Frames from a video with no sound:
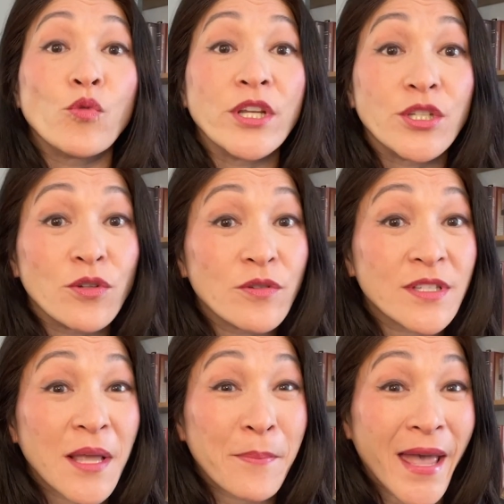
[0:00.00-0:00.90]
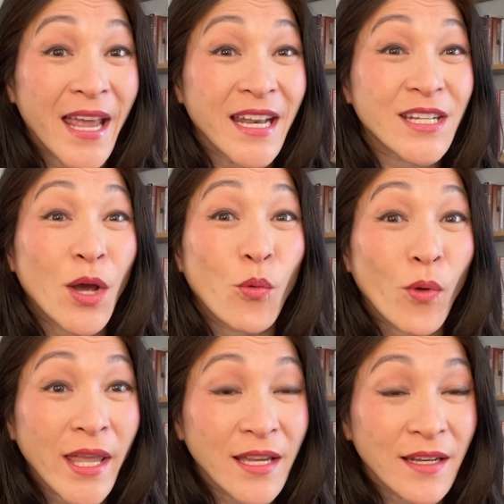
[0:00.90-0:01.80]
reduce panicked
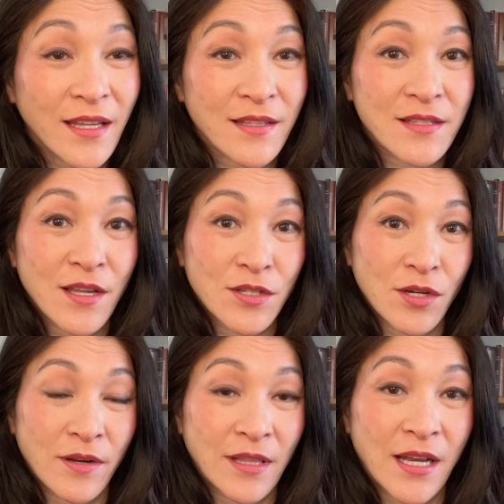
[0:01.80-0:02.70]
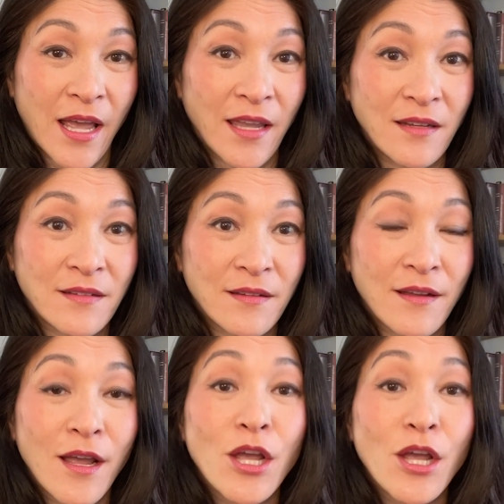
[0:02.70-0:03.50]
awakenings during the night,